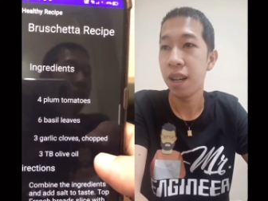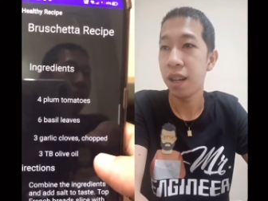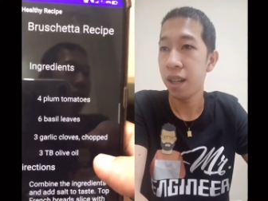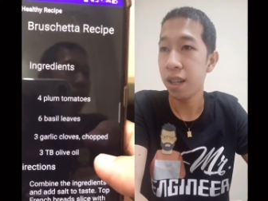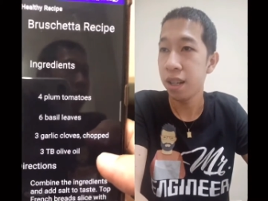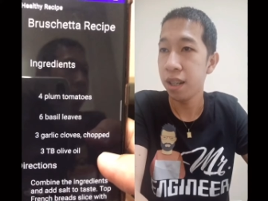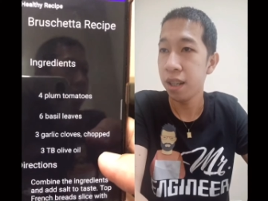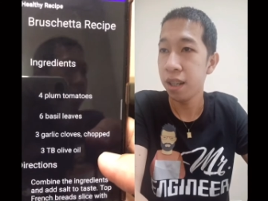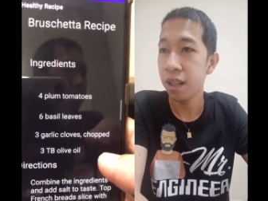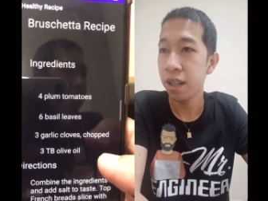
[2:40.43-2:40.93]

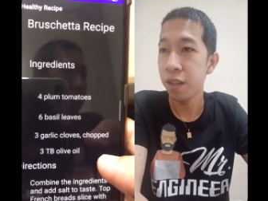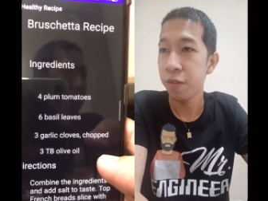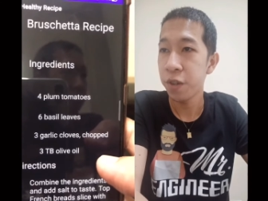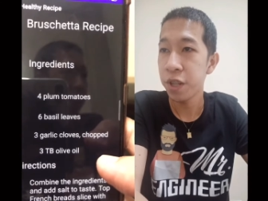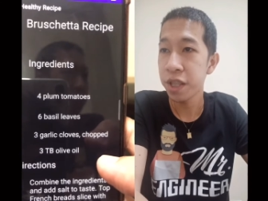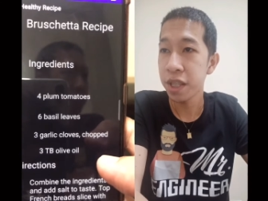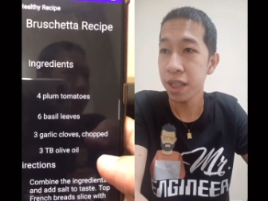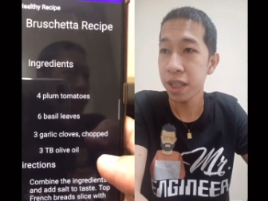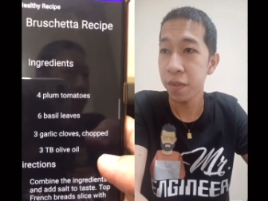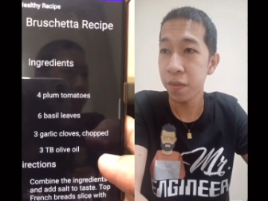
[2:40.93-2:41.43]

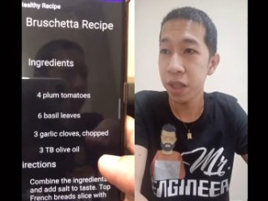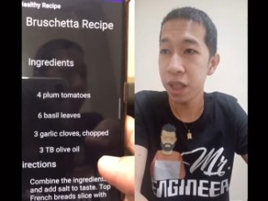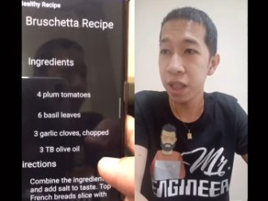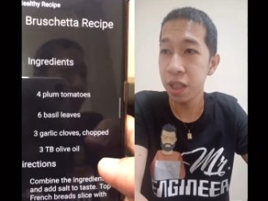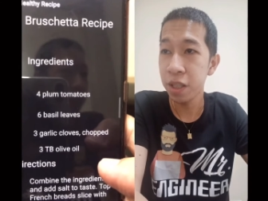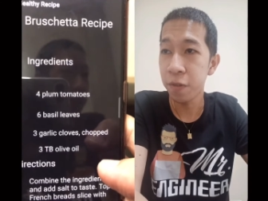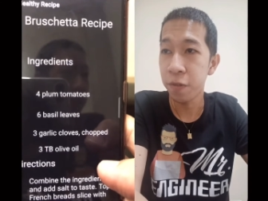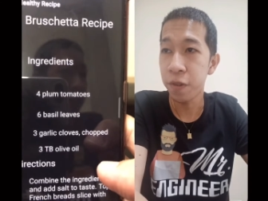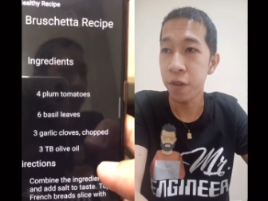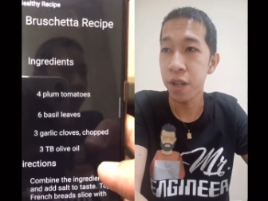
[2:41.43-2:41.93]

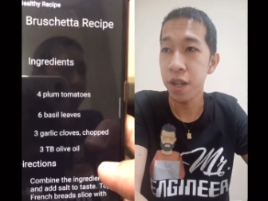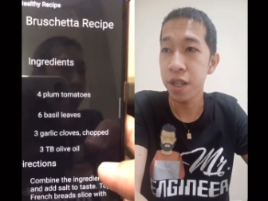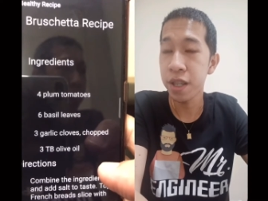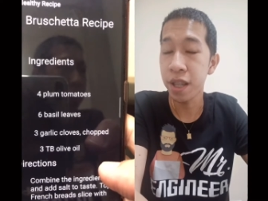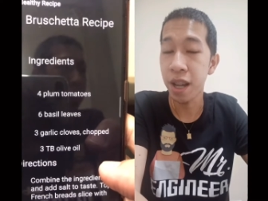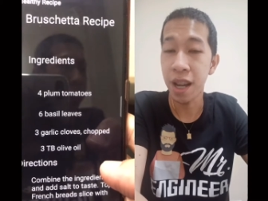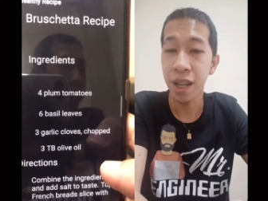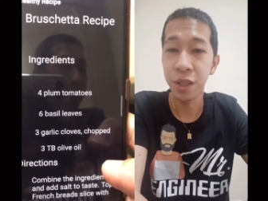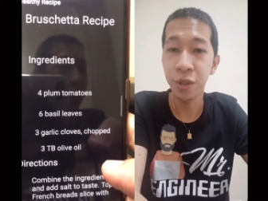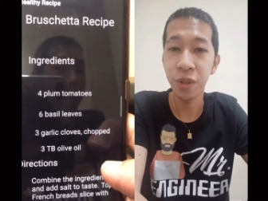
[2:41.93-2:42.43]
activity, the
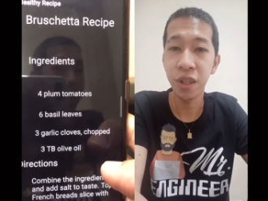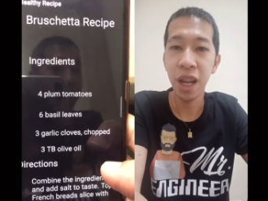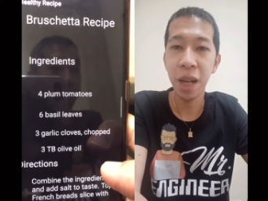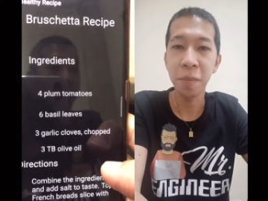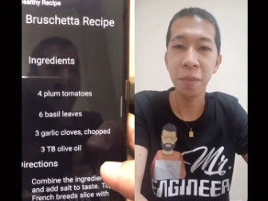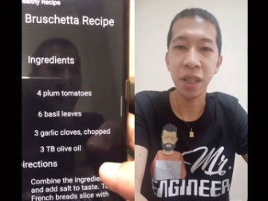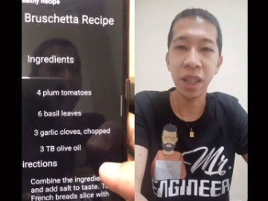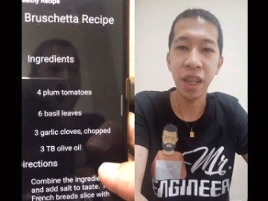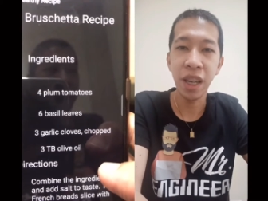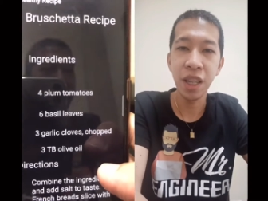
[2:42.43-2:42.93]
first Android
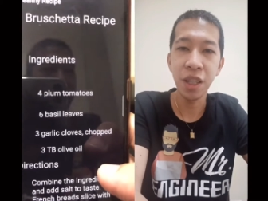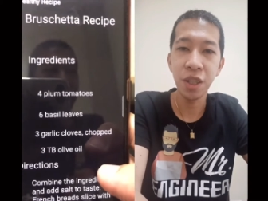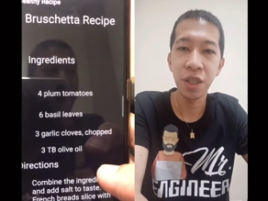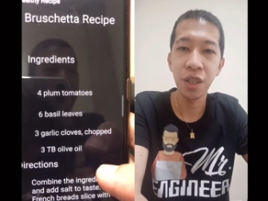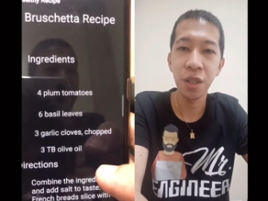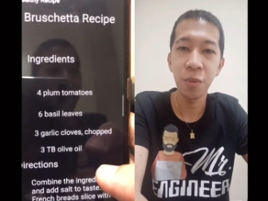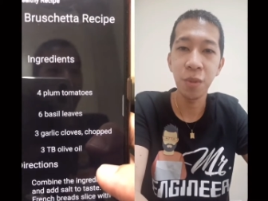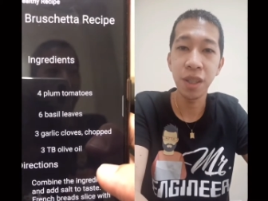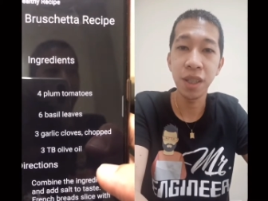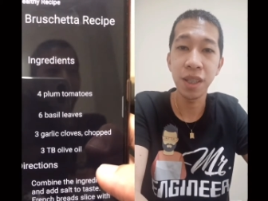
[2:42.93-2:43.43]

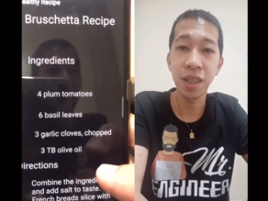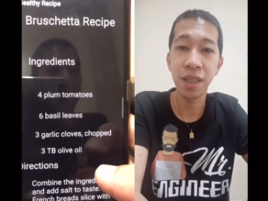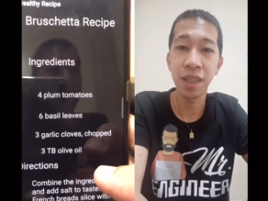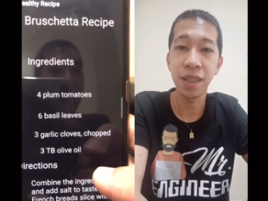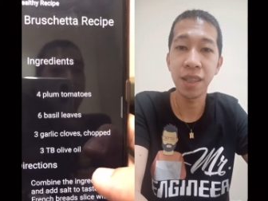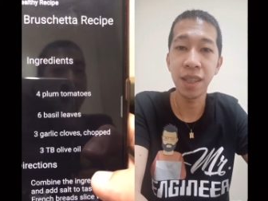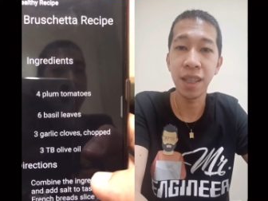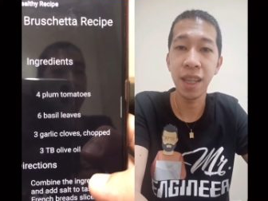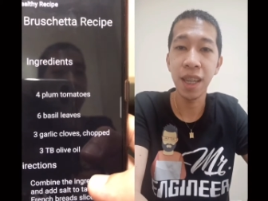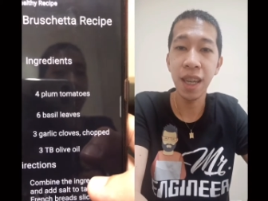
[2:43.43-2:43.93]
application, which
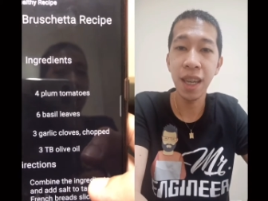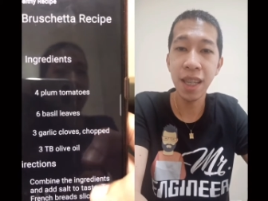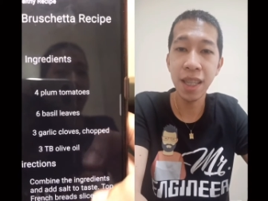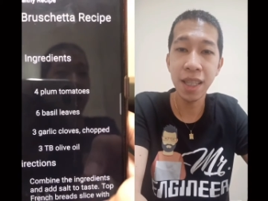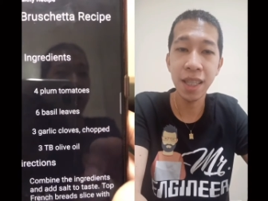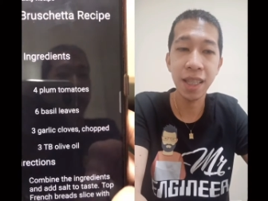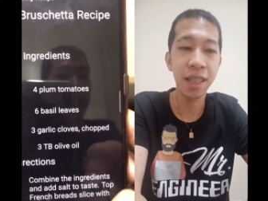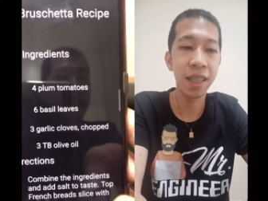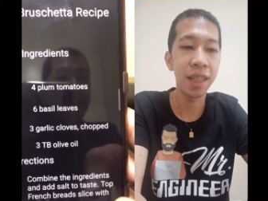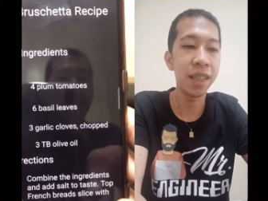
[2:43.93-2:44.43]

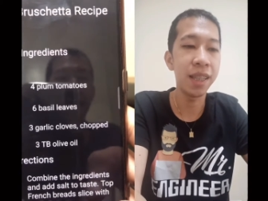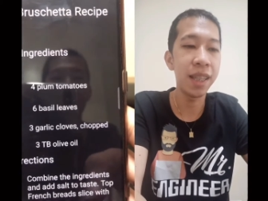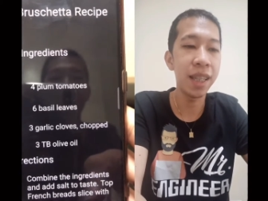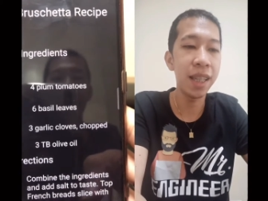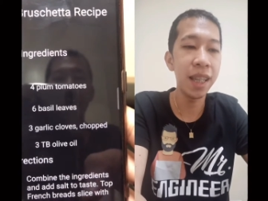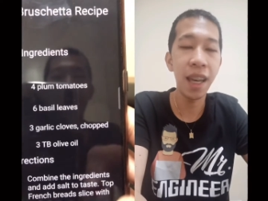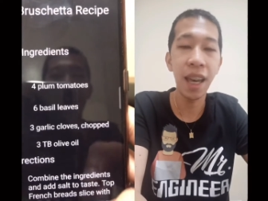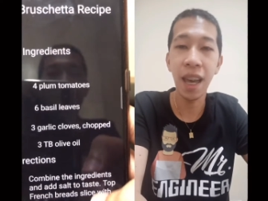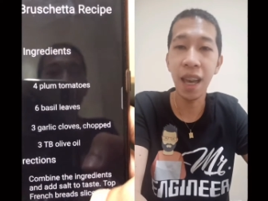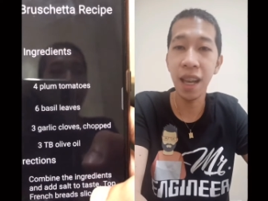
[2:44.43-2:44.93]
is
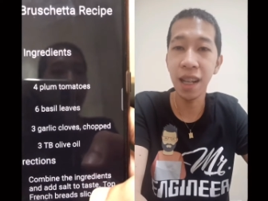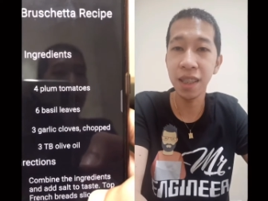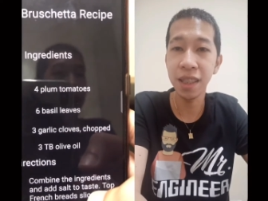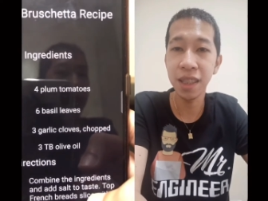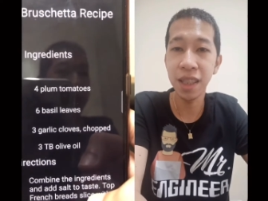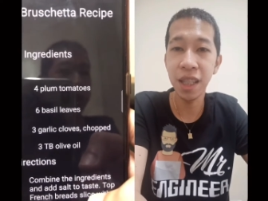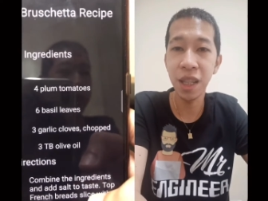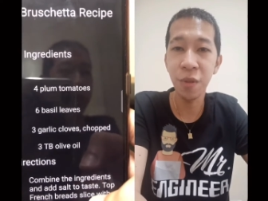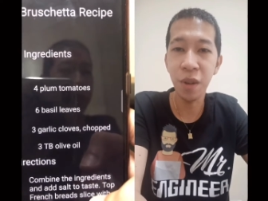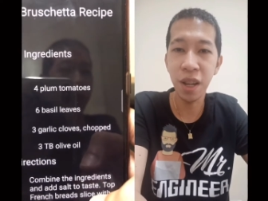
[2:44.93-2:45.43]
the
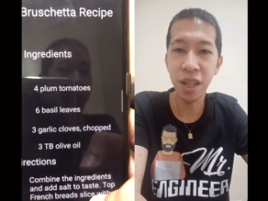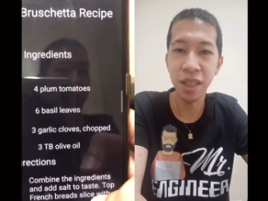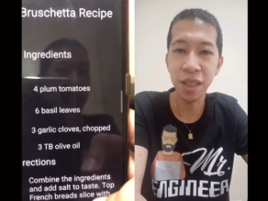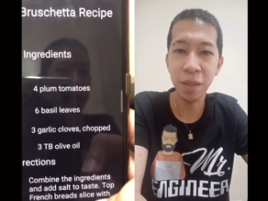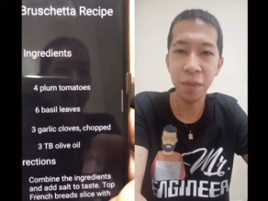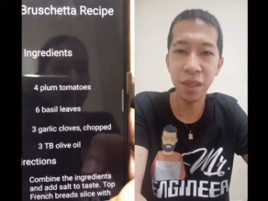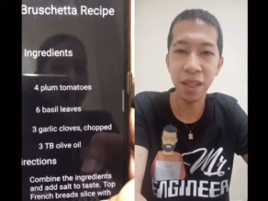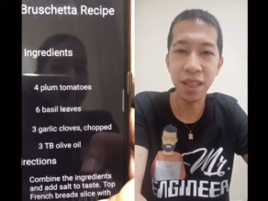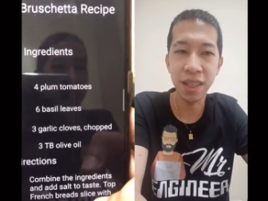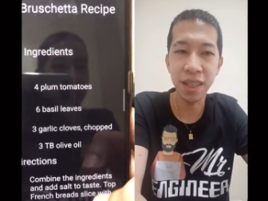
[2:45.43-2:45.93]
Healthy
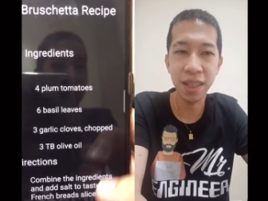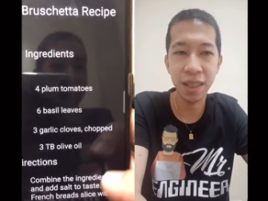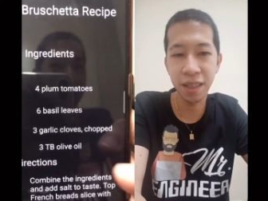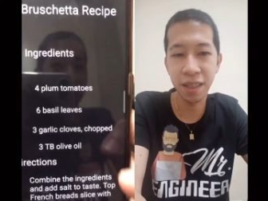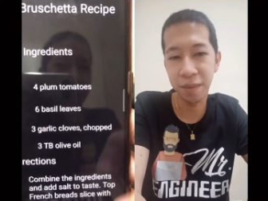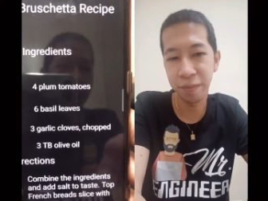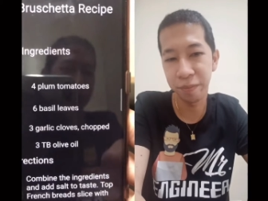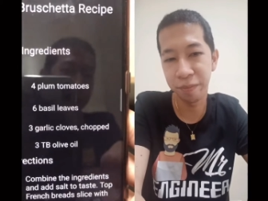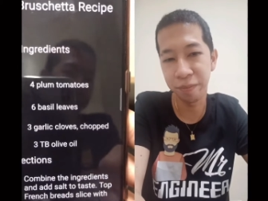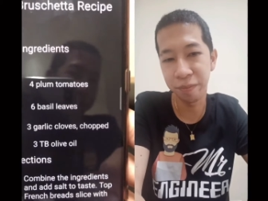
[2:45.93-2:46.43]

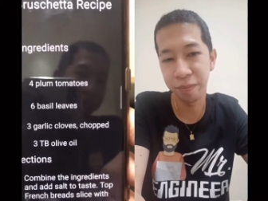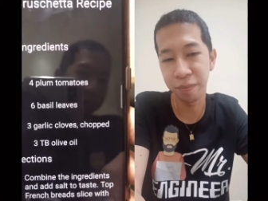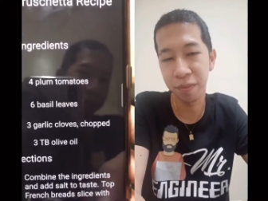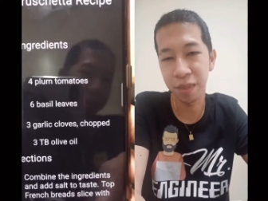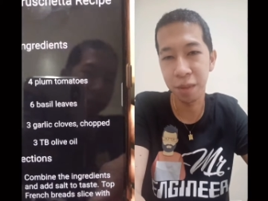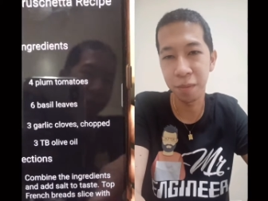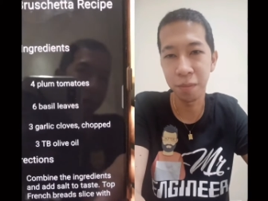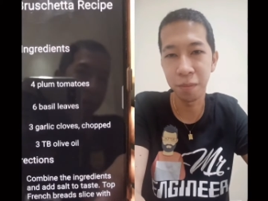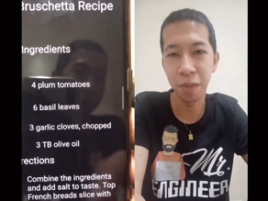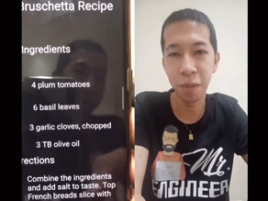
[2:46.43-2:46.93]
Recipes.
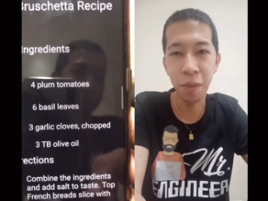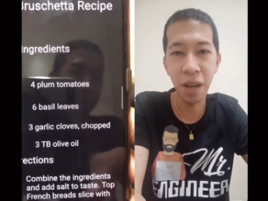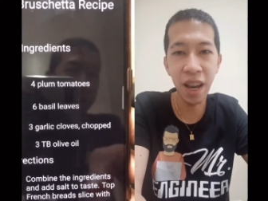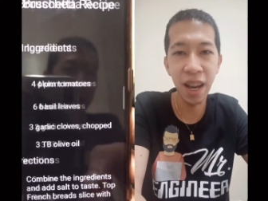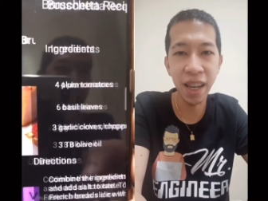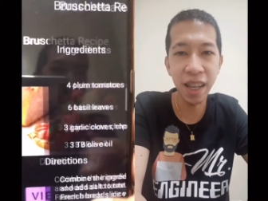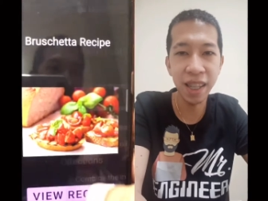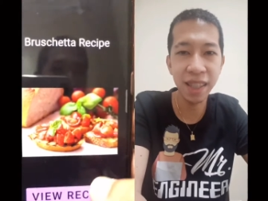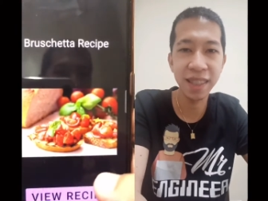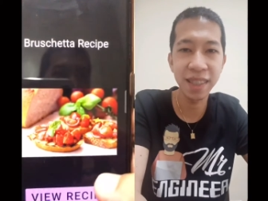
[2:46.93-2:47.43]

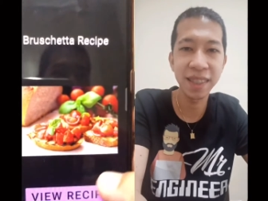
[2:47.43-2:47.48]
Bye-bye.